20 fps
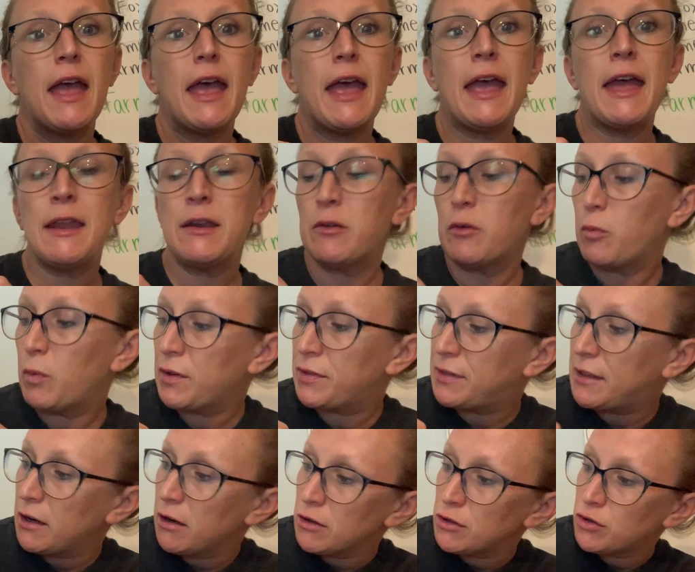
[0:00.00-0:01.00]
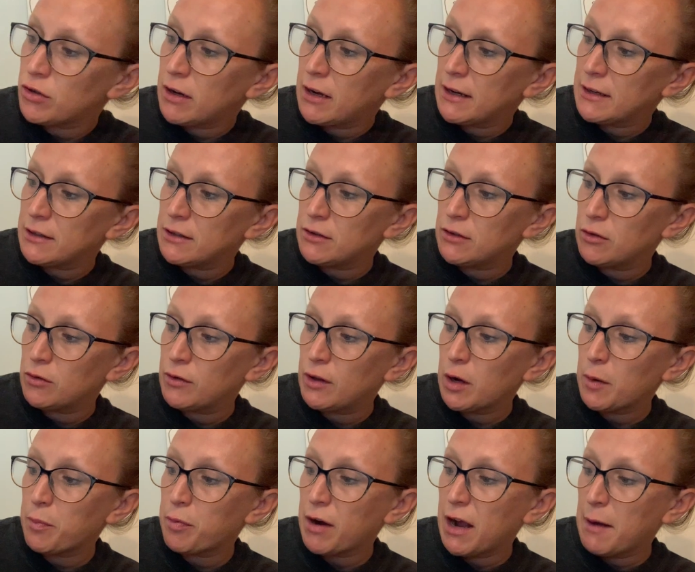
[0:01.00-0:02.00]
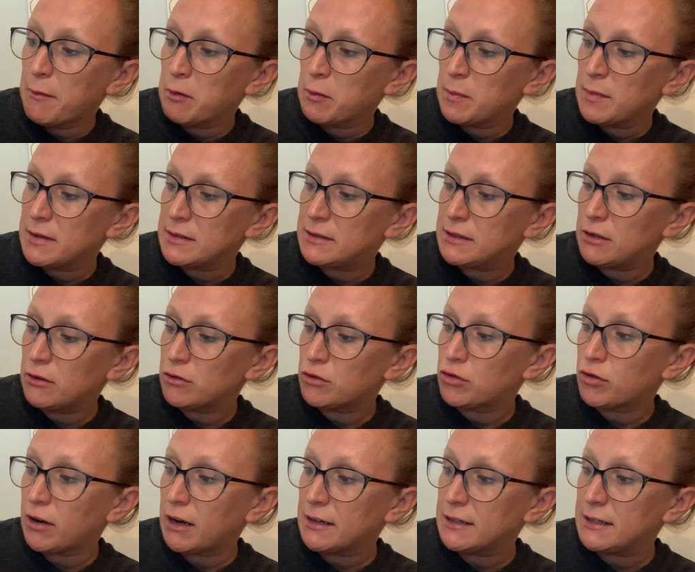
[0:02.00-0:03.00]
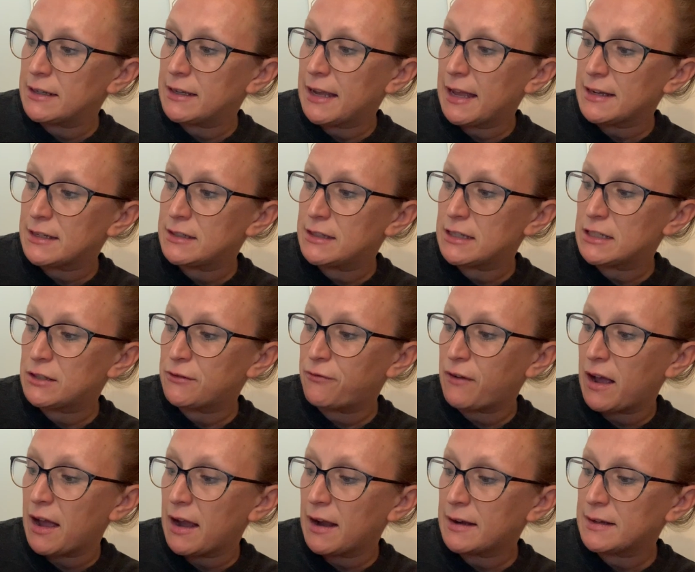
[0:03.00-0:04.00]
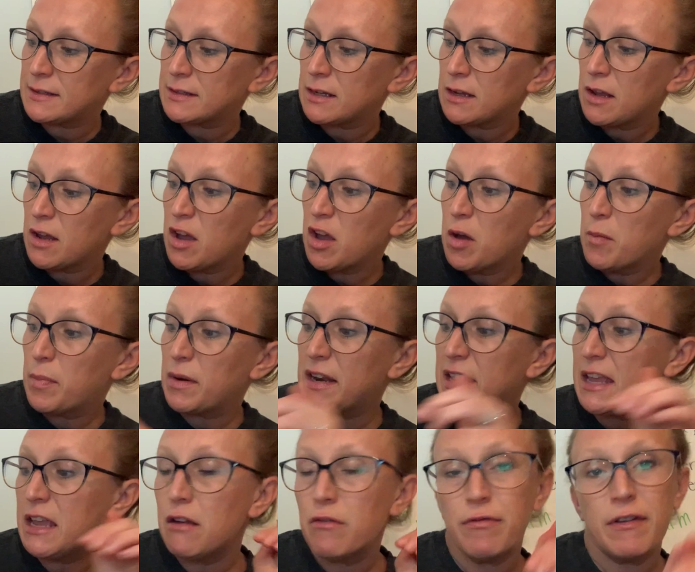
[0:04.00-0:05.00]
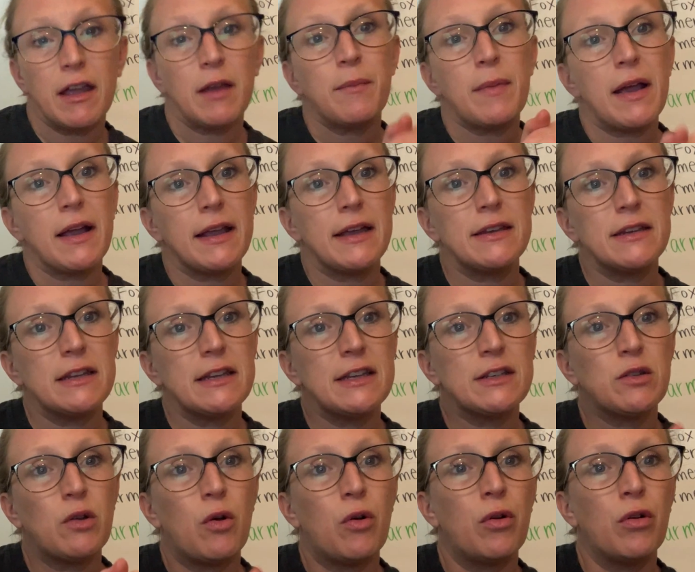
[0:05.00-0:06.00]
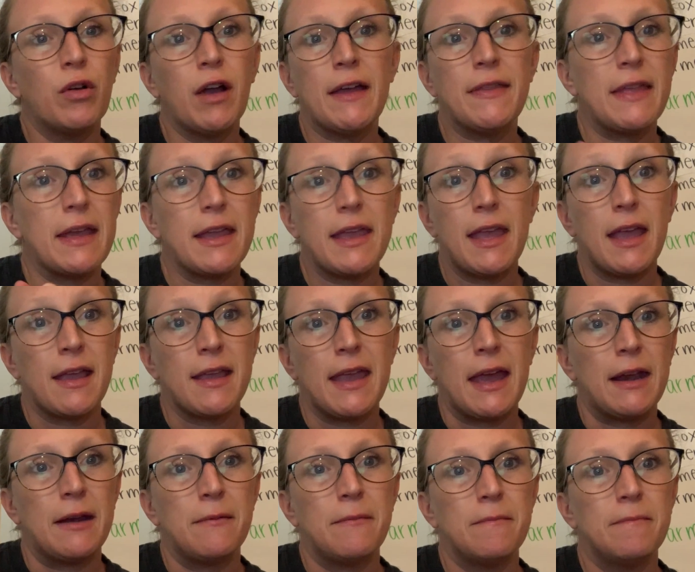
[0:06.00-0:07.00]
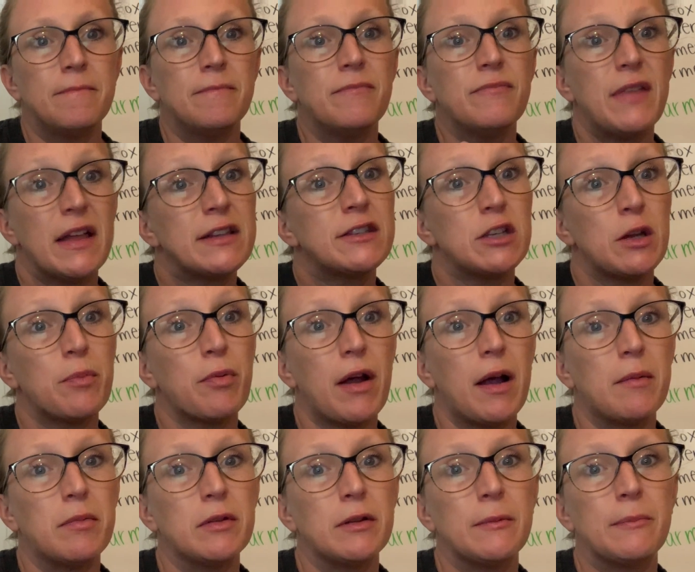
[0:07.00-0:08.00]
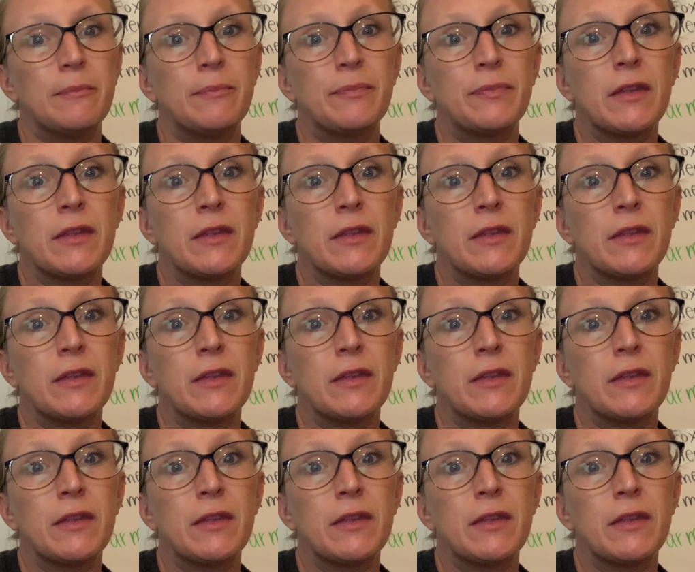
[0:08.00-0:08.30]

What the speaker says: And what they're trying to do, their problem is they're trying to catch this fox, but he ran back into his hole and they can't get him. That's their problem.